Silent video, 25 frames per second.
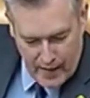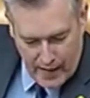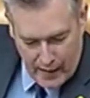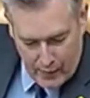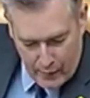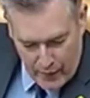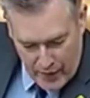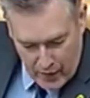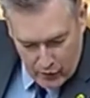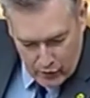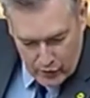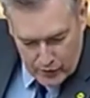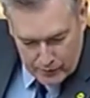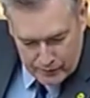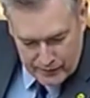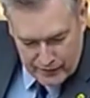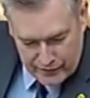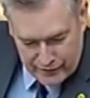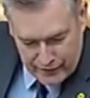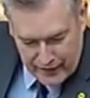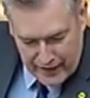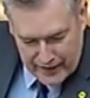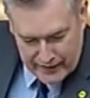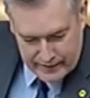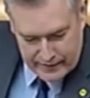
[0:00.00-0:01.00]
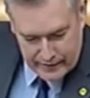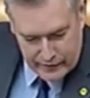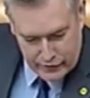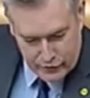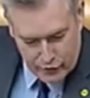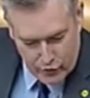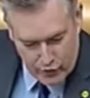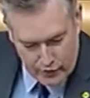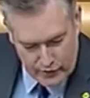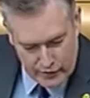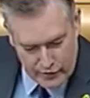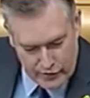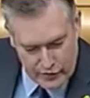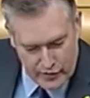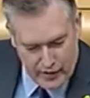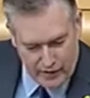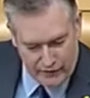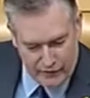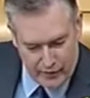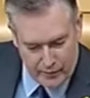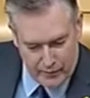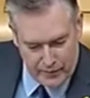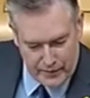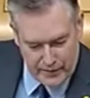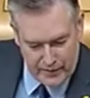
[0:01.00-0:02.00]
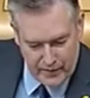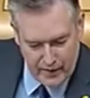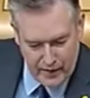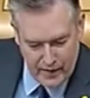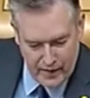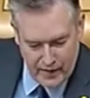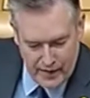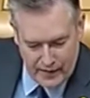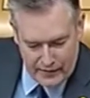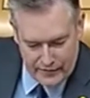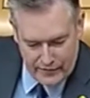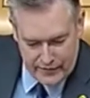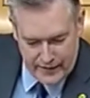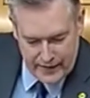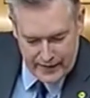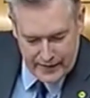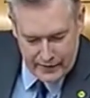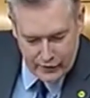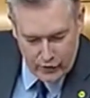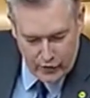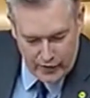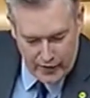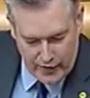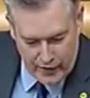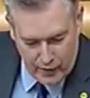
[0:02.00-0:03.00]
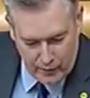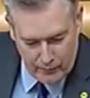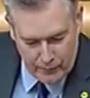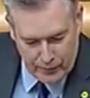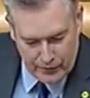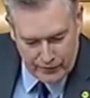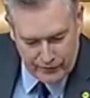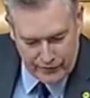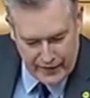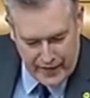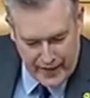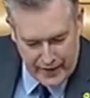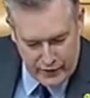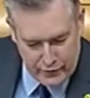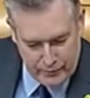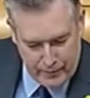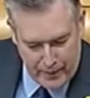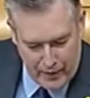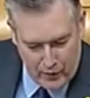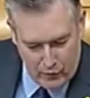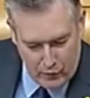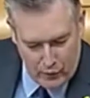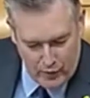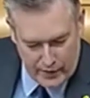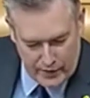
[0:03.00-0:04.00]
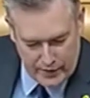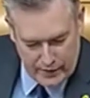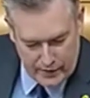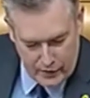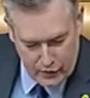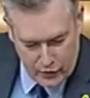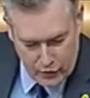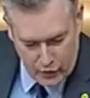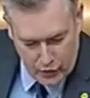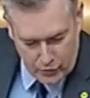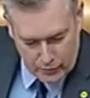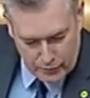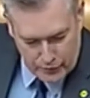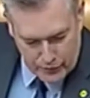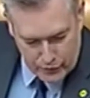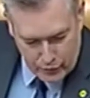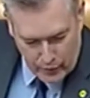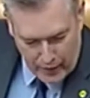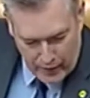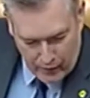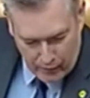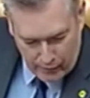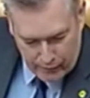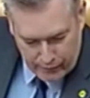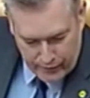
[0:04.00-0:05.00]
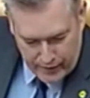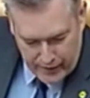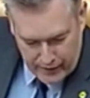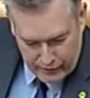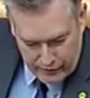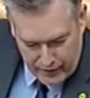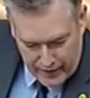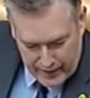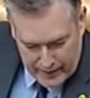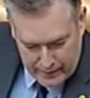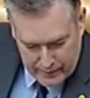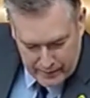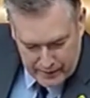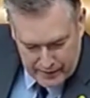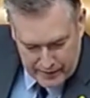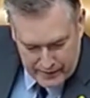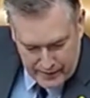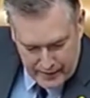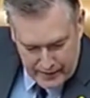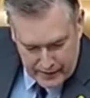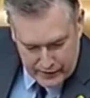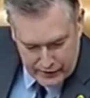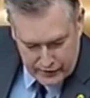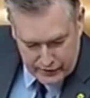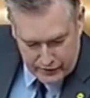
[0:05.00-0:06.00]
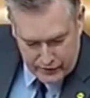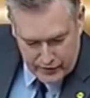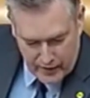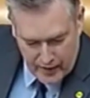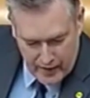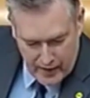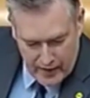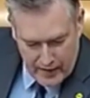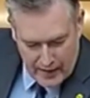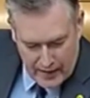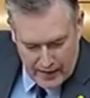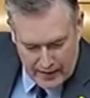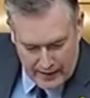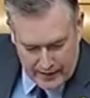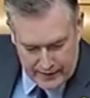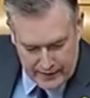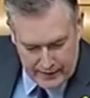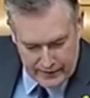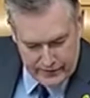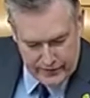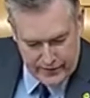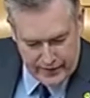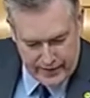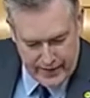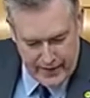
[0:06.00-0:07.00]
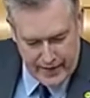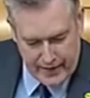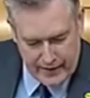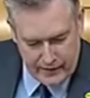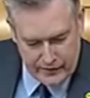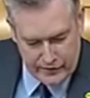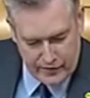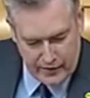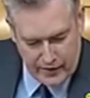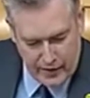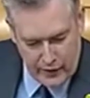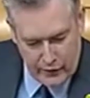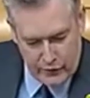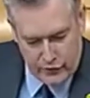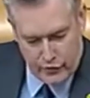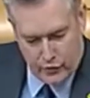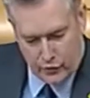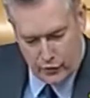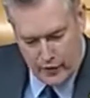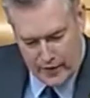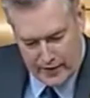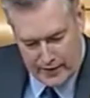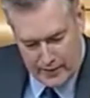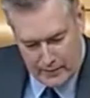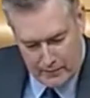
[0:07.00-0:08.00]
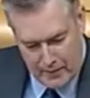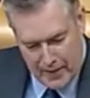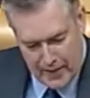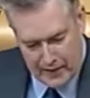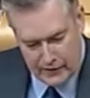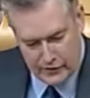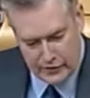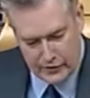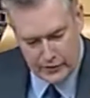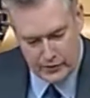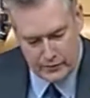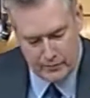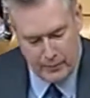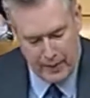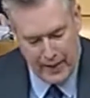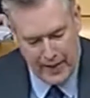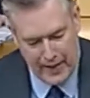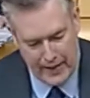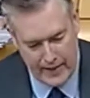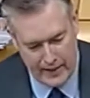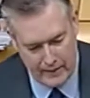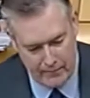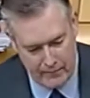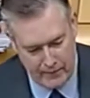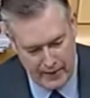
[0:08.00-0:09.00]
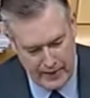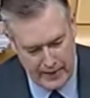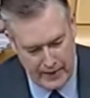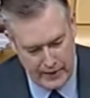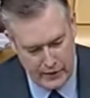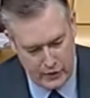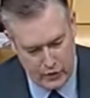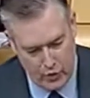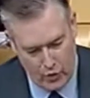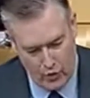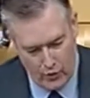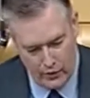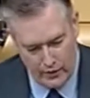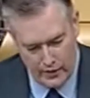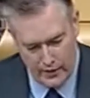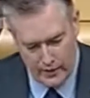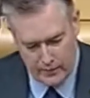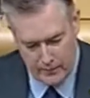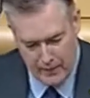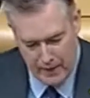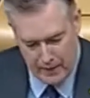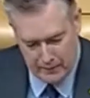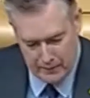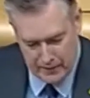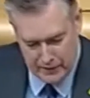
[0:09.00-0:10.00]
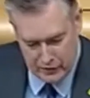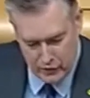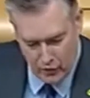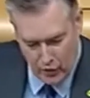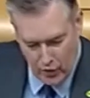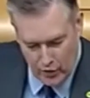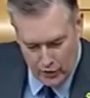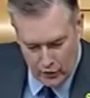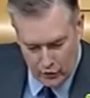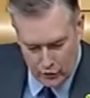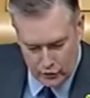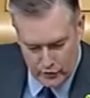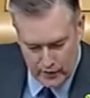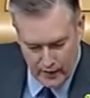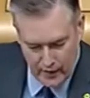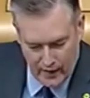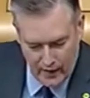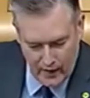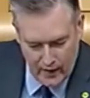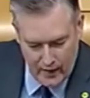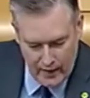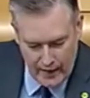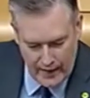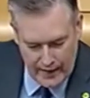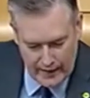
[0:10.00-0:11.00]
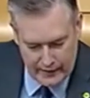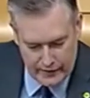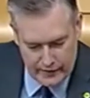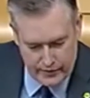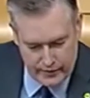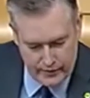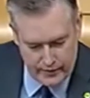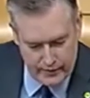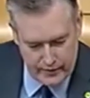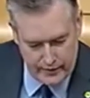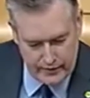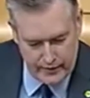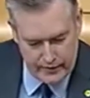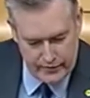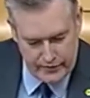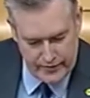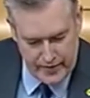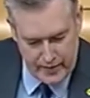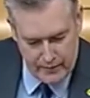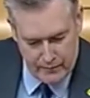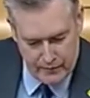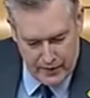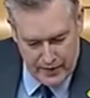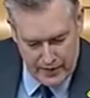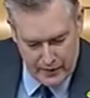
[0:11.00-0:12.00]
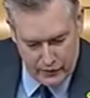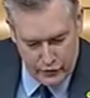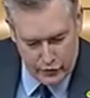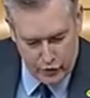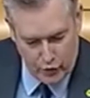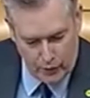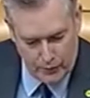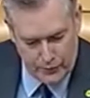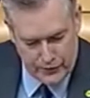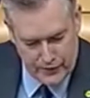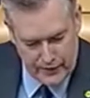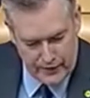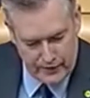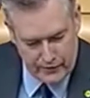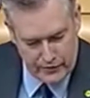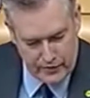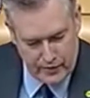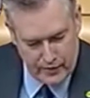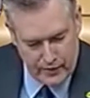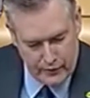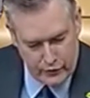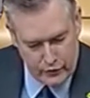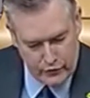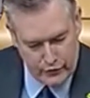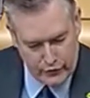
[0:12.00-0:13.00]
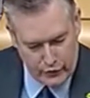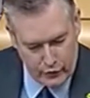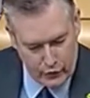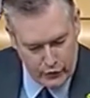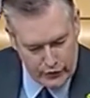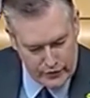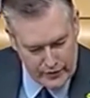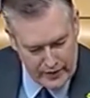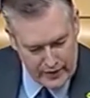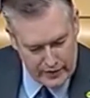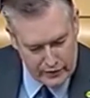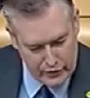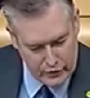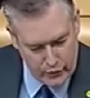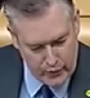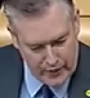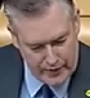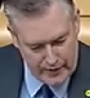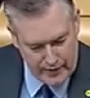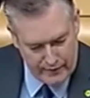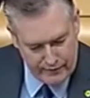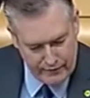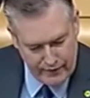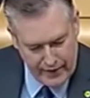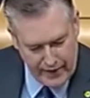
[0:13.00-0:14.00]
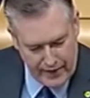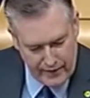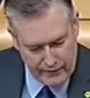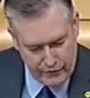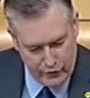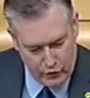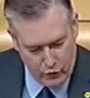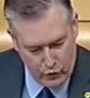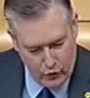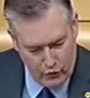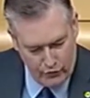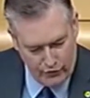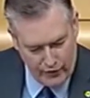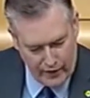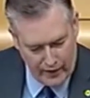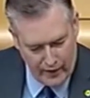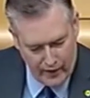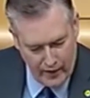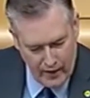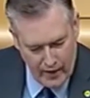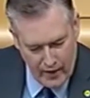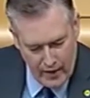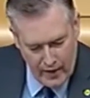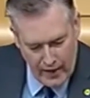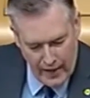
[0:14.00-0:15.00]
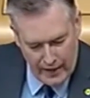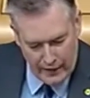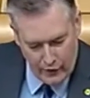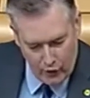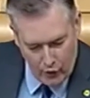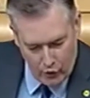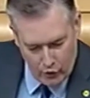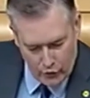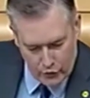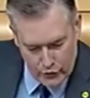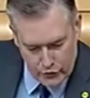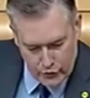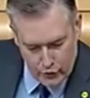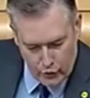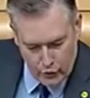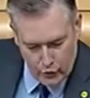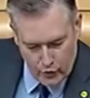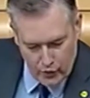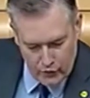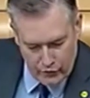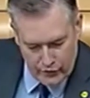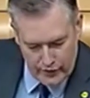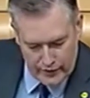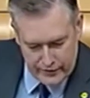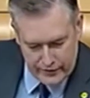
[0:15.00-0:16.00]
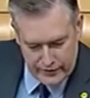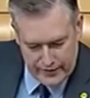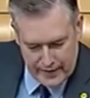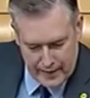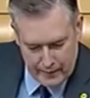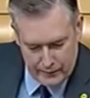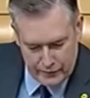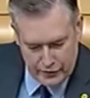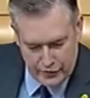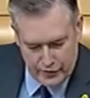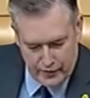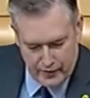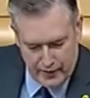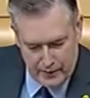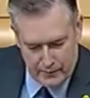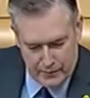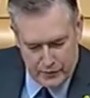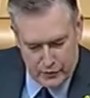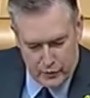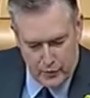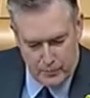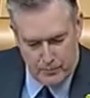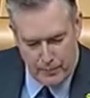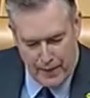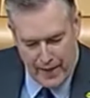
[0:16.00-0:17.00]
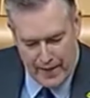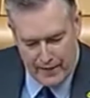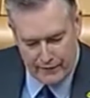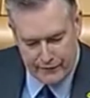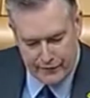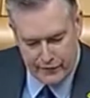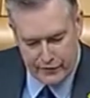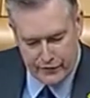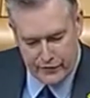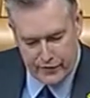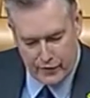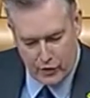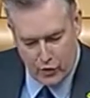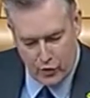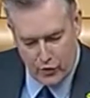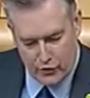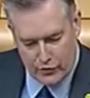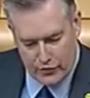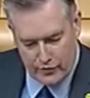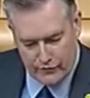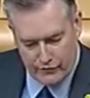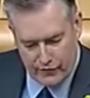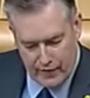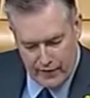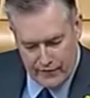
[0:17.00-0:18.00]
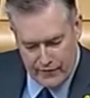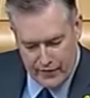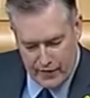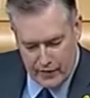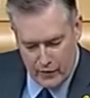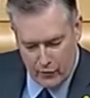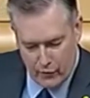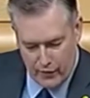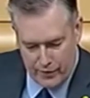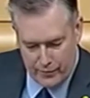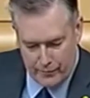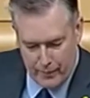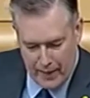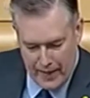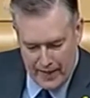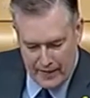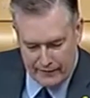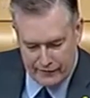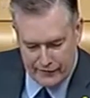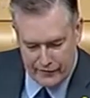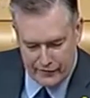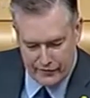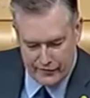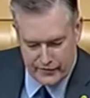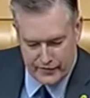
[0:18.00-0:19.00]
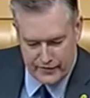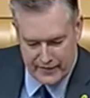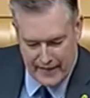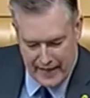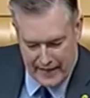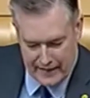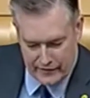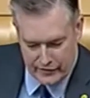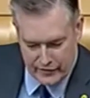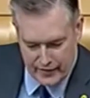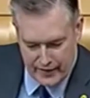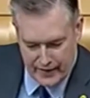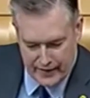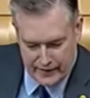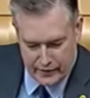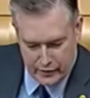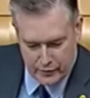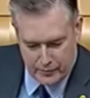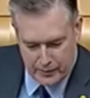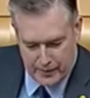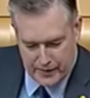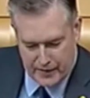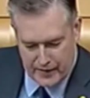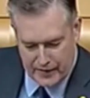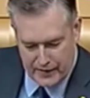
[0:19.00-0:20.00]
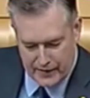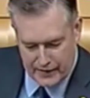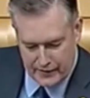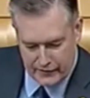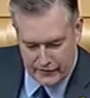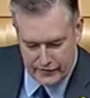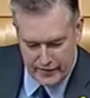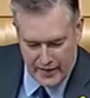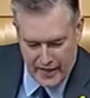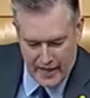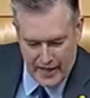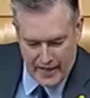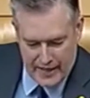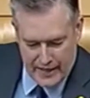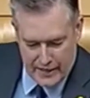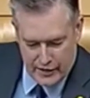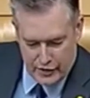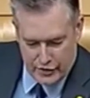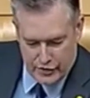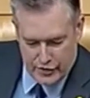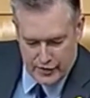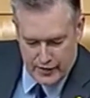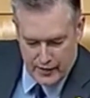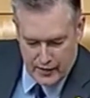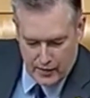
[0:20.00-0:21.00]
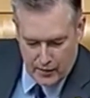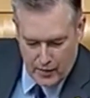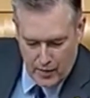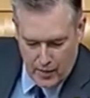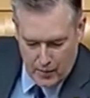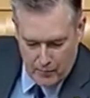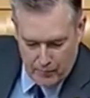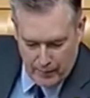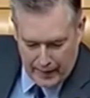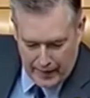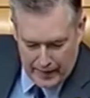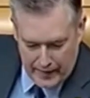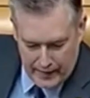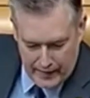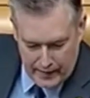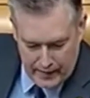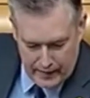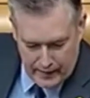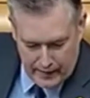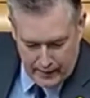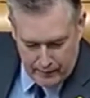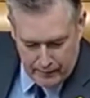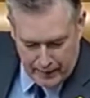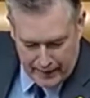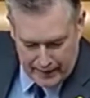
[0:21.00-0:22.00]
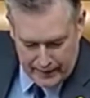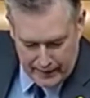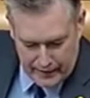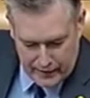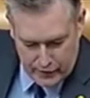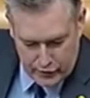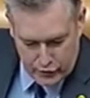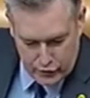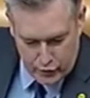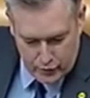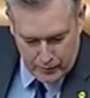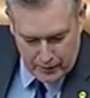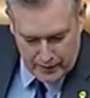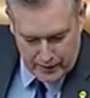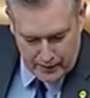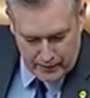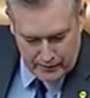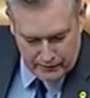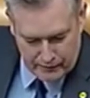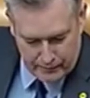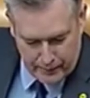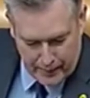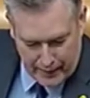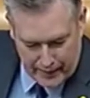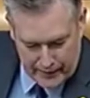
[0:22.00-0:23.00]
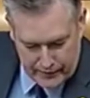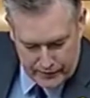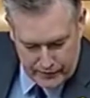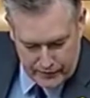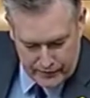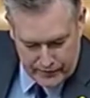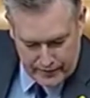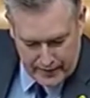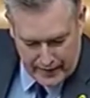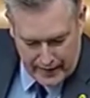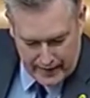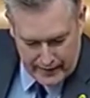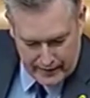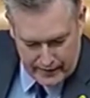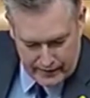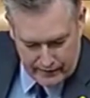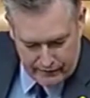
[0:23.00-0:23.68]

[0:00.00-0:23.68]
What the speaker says: I welcome the fact that the Scottish Government is taking on a number of the expert working group's welfare recommendations, increasing carers allowance already mentioned by my colleague Mark MacDonald to the same rate as job seekers allowance for those aged 25 or over, and also re-establishing the link between benefits and the cost of living, with benefits and tax credits being increased each year by the Consumer Prices